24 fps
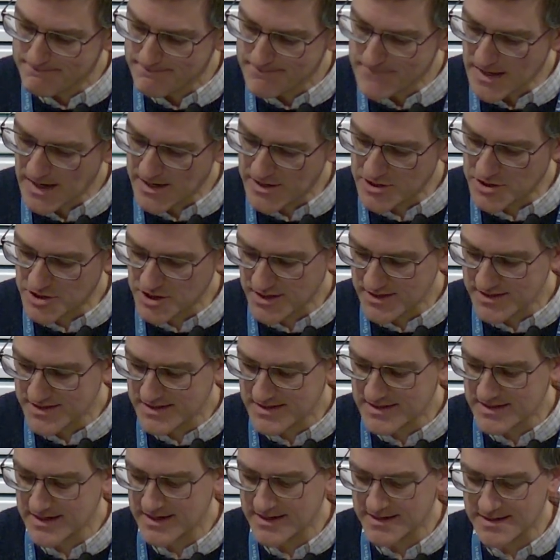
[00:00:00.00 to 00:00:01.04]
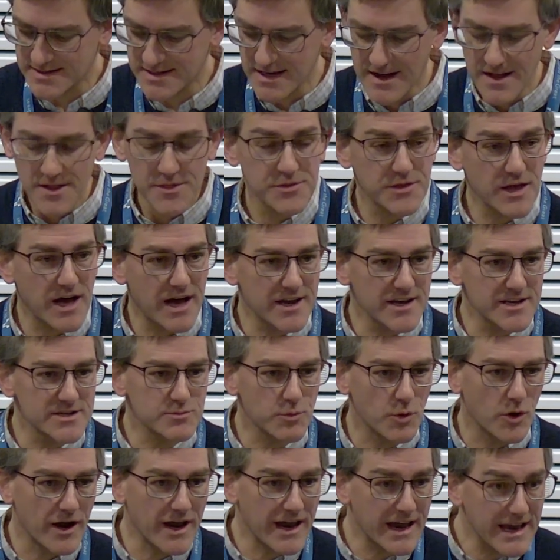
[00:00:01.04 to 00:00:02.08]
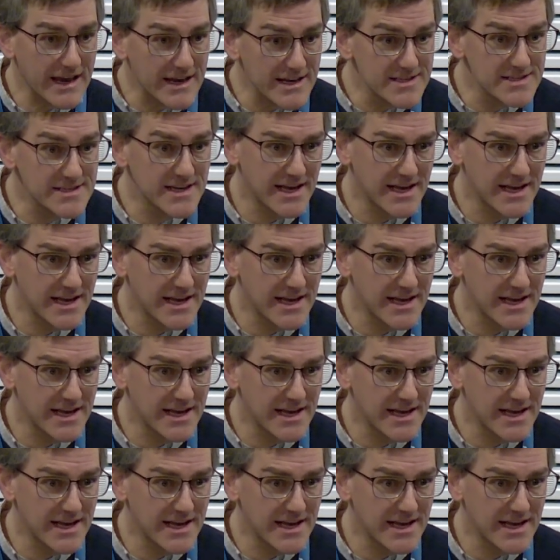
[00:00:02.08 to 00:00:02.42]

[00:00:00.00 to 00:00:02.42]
and justice. That is what his